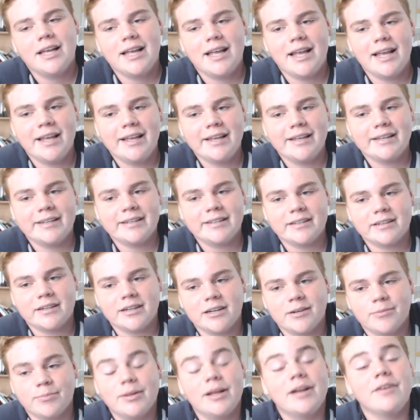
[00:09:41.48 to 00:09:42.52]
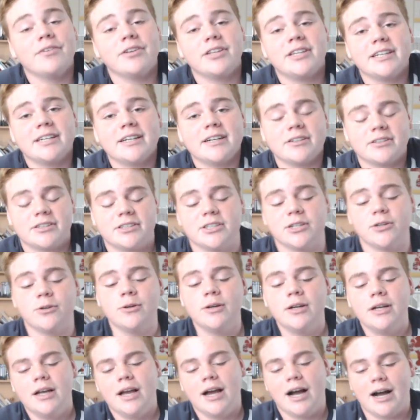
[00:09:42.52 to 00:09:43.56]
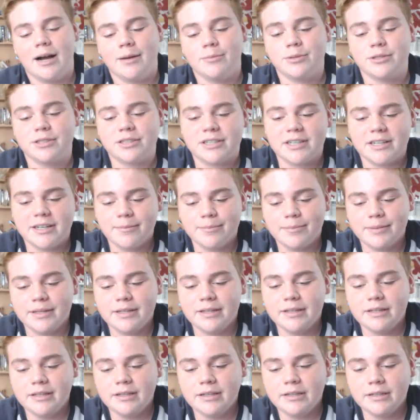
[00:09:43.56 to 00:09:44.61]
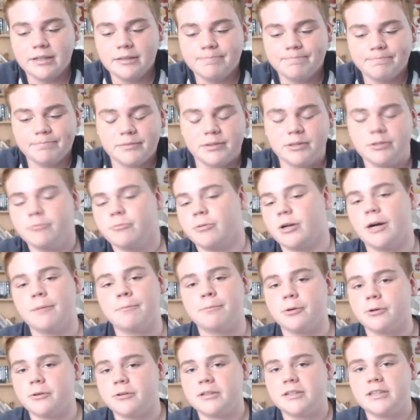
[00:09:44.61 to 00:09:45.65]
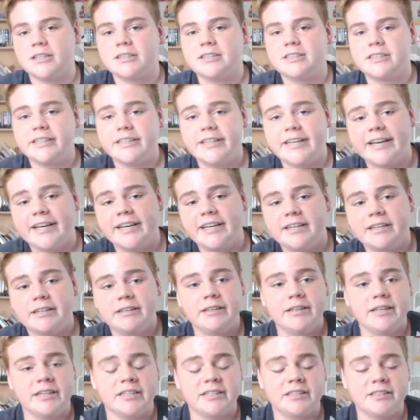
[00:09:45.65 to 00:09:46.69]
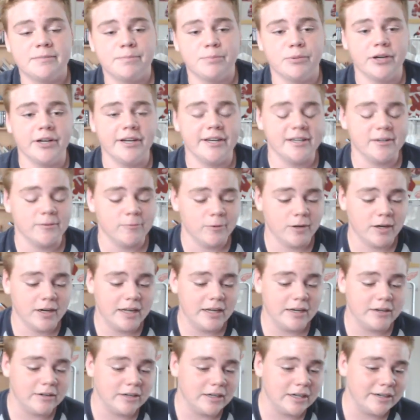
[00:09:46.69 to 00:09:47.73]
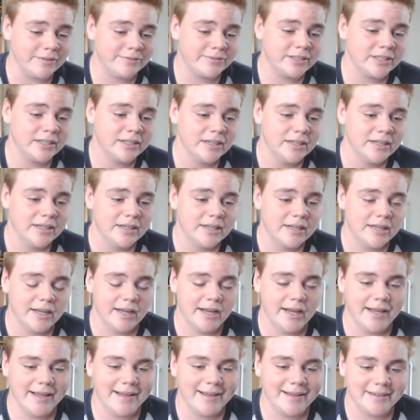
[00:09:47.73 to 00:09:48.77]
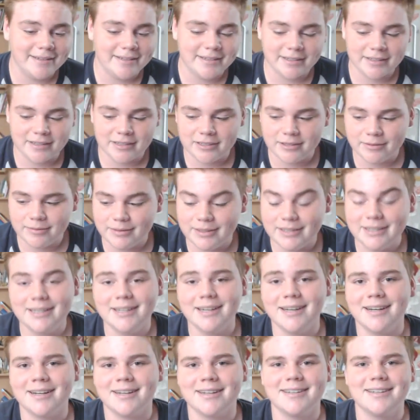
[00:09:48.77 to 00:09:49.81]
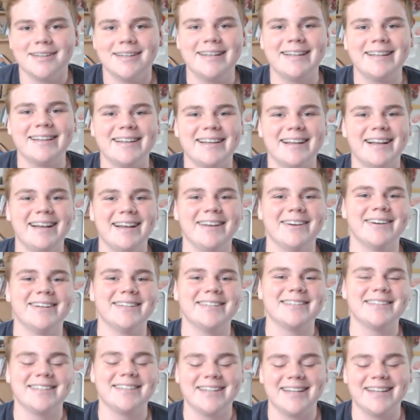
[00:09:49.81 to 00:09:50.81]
and everything else. So I'm just going to be uploading this today, explaining why I left. And, anyways,